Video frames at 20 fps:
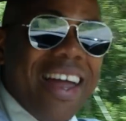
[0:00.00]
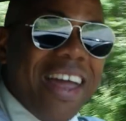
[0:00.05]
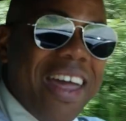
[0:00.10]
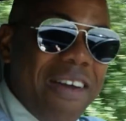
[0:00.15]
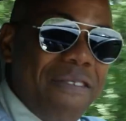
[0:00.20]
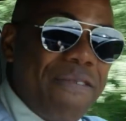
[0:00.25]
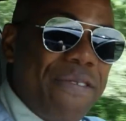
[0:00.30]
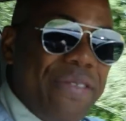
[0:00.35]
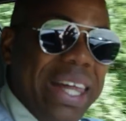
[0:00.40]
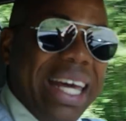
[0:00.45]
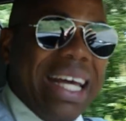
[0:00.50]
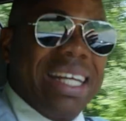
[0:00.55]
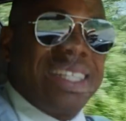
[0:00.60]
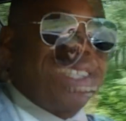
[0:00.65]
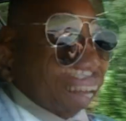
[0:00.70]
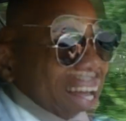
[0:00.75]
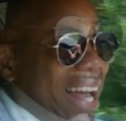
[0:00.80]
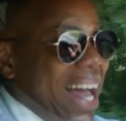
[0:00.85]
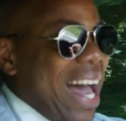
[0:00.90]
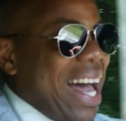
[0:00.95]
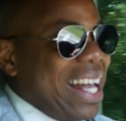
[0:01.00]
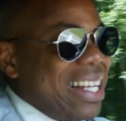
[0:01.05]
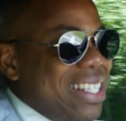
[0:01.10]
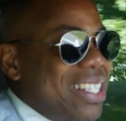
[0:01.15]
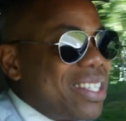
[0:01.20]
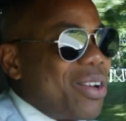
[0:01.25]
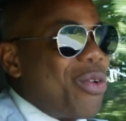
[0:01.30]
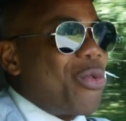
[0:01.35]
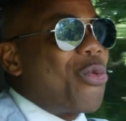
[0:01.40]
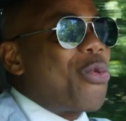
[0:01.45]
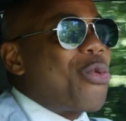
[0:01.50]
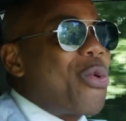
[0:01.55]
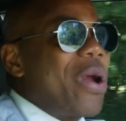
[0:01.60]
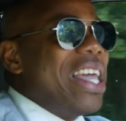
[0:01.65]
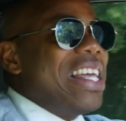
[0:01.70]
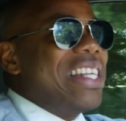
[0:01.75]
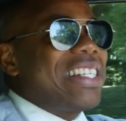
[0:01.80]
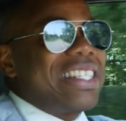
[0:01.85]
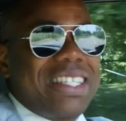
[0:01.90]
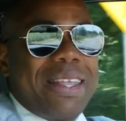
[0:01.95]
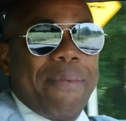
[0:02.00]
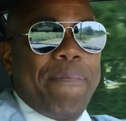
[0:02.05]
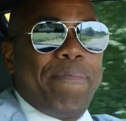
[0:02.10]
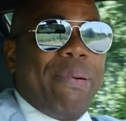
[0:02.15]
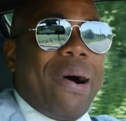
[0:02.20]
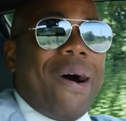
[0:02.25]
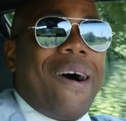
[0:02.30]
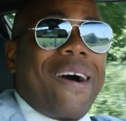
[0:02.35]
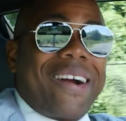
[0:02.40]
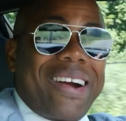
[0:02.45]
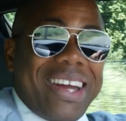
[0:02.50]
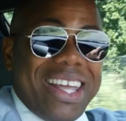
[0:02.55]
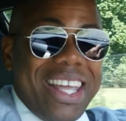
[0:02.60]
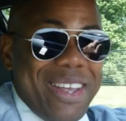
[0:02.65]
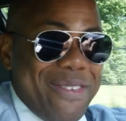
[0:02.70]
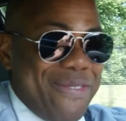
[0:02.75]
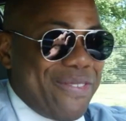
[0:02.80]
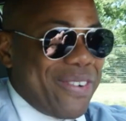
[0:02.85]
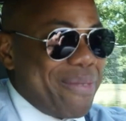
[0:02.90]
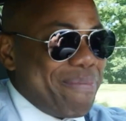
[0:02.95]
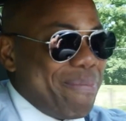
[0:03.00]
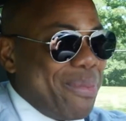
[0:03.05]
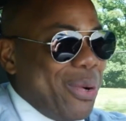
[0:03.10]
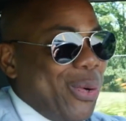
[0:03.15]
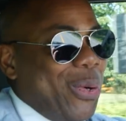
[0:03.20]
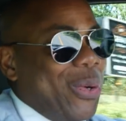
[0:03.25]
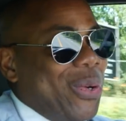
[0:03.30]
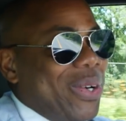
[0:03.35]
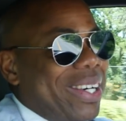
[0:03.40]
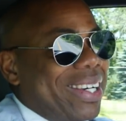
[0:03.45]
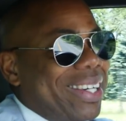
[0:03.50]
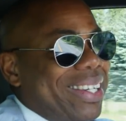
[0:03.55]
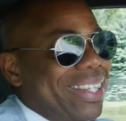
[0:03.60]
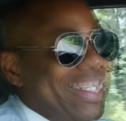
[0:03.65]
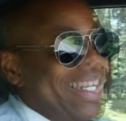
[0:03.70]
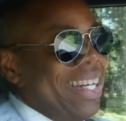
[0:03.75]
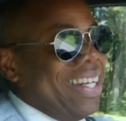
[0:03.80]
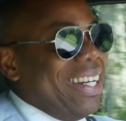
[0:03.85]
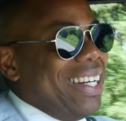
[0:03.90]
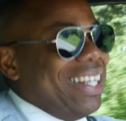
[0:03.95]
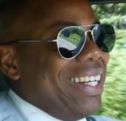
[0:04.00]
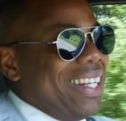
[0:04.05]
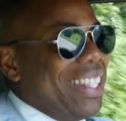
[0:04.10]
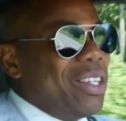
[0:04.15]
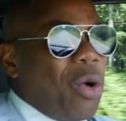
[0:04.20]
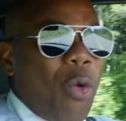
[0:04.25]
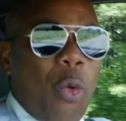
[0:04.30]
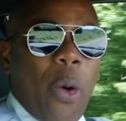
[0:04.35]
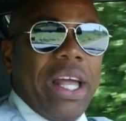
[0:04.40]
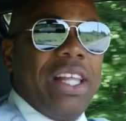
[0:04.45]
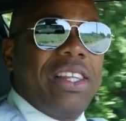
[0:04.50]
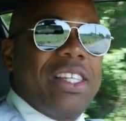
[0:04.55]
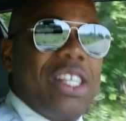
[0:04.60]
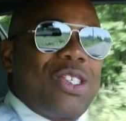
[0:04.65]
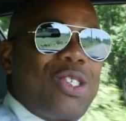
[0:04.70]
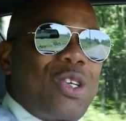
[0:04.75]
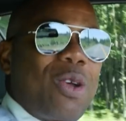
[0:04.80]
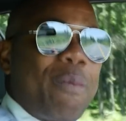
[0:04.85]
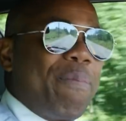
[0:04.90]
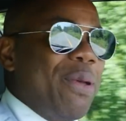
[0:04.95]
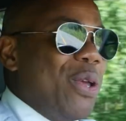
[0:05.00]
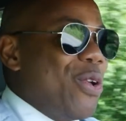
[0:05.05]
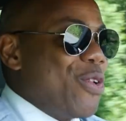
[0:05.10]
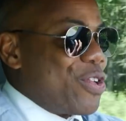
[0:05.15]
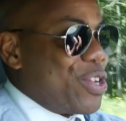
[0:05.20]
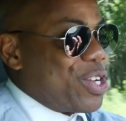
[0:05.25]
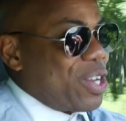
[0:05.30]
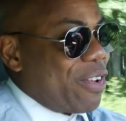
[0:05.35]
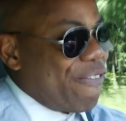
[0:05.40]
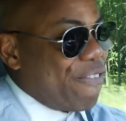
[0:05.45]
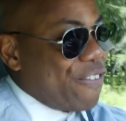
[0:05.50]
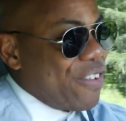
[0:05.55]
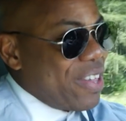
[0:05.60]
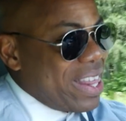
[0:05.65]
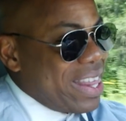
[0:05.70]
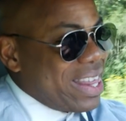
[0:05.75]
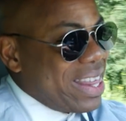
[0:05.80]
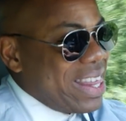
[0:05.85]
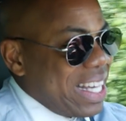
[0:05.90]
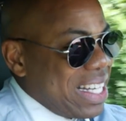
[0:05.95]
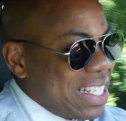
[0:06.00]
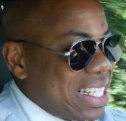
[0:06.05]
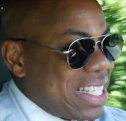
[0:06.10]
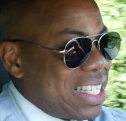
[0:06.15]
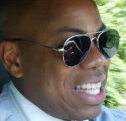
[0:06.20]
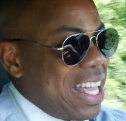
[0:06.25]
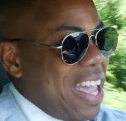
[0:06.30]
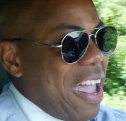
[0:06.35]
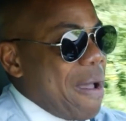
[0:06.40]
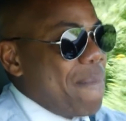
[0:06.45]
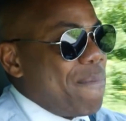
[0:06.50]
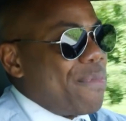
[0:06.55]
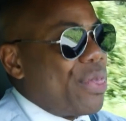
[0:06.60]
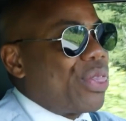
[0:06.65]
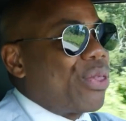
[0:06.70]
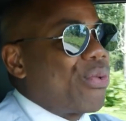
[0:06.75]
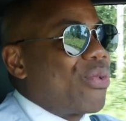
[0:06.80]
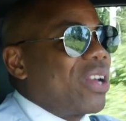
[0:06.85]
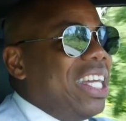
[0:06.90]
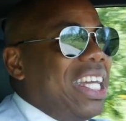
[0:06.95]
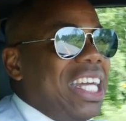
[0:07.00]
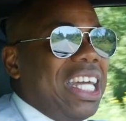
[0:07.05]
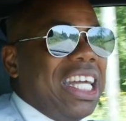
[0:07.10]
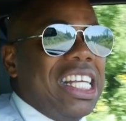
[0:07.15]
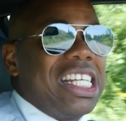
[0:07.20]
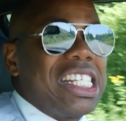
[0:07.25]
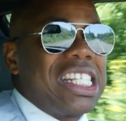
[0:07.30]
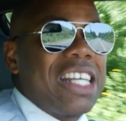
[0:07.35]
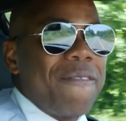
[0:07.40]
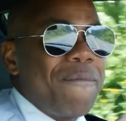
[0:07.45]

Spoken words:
if this has raised the bar even more. The weight distribution for this, the M3, is